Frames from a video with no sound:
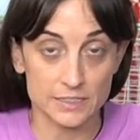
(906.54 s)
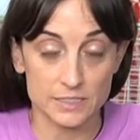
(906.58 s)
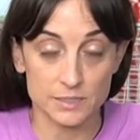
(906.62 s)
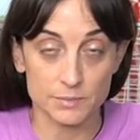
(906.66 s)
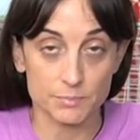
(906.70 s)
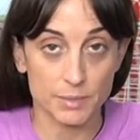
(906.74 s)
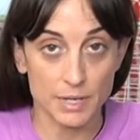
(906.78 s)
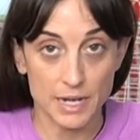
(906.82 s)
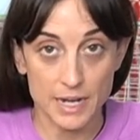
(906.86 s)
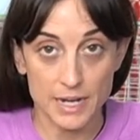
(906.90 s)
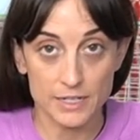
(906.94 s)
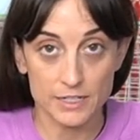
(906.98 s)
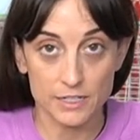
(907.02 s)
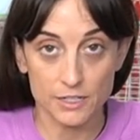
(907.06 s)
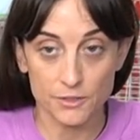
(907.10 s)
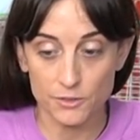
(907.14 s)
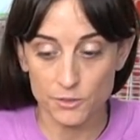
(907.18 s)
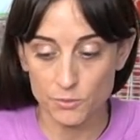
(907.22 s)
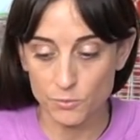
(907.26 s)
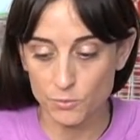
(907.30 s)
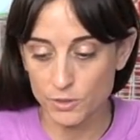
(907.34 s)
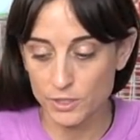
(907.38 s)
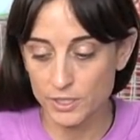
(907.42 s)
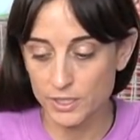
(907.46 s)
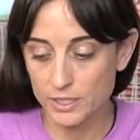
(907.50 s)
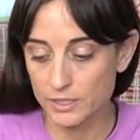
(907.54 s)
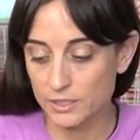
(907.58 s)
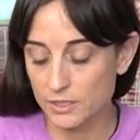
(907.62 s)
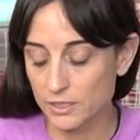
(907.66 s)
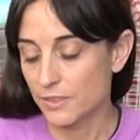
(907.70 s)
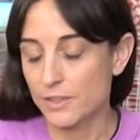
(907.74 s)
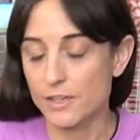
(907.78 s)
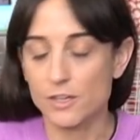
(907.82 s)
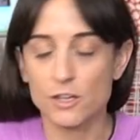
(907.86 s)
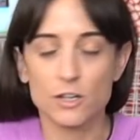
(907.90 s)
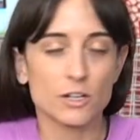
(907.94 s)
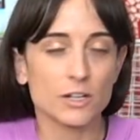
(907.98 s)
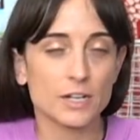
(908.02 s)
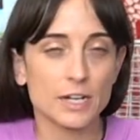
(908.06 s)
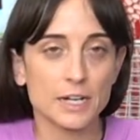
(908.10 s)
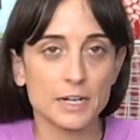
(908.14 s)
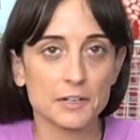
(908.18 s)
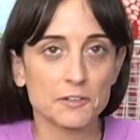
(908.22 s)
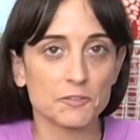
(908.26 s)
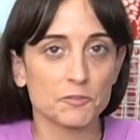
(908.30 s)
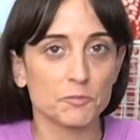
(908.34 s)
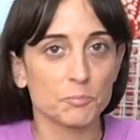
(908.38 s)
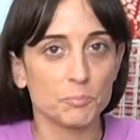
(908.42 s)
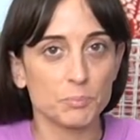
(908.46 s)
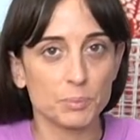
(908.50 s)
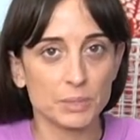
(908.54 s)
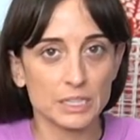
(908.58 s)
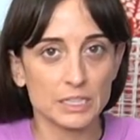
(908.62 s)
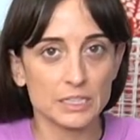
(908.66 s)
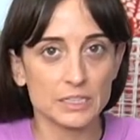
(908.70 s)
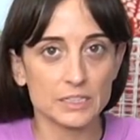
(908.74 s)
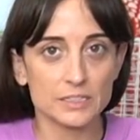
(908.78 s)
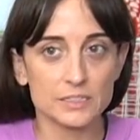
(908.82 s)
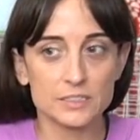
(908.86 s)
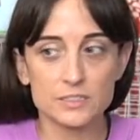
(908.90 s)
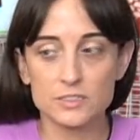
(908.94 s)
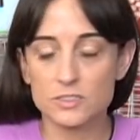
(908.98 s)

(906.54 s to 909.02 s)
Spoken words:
to buy another one. They are kind of big,